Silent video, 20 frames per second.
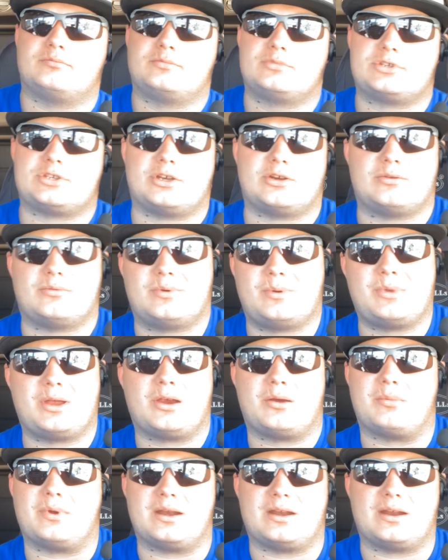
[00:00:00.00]
So I may
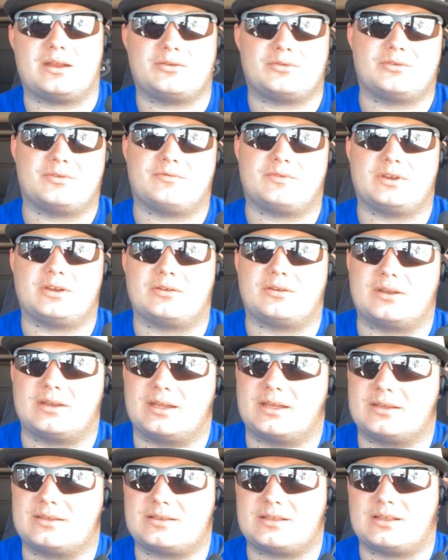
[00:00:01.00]
or may not do a video on
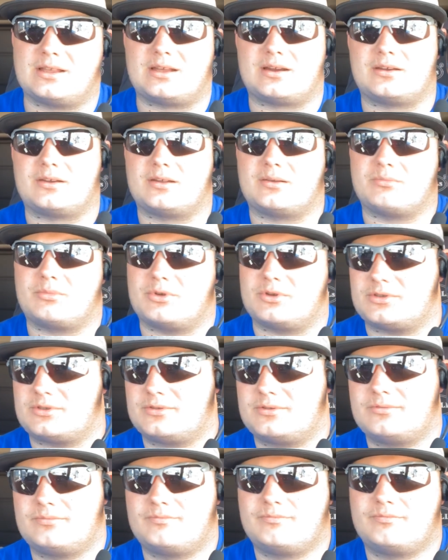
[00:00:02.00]
that. It's a lot of
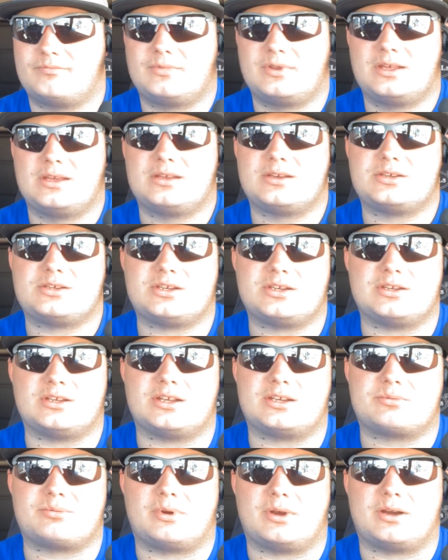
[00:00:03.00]
numbers. Shit, you
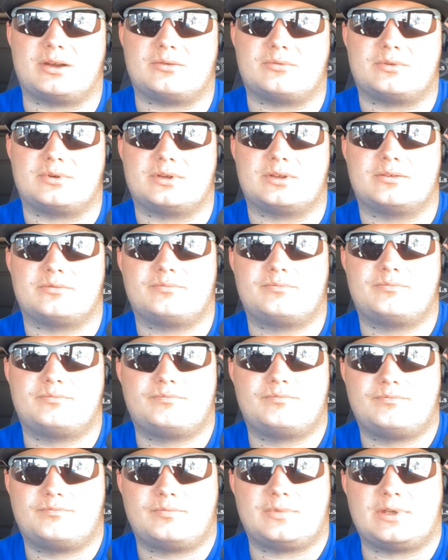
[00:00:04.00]
guys probably don't want to
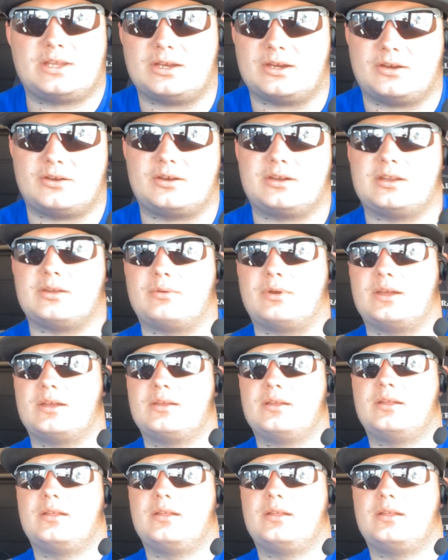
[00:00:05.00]
hear anyway.